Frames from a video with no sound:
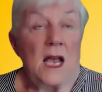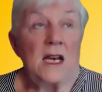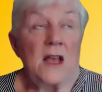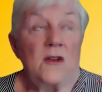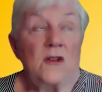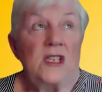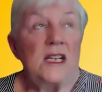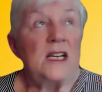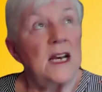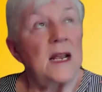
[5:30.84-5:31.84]
Another
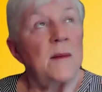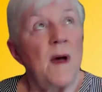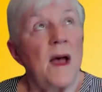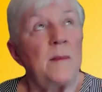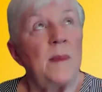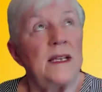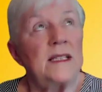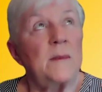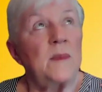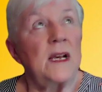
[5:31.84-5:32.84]
synonym might be
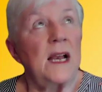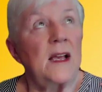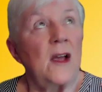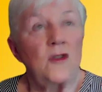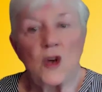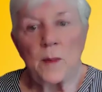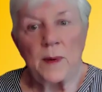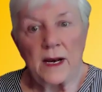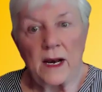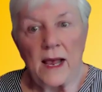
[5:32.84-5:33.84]
something like go jump
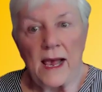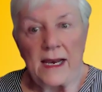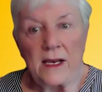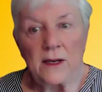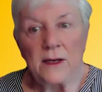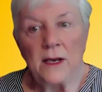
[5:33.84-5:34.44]
in the lake.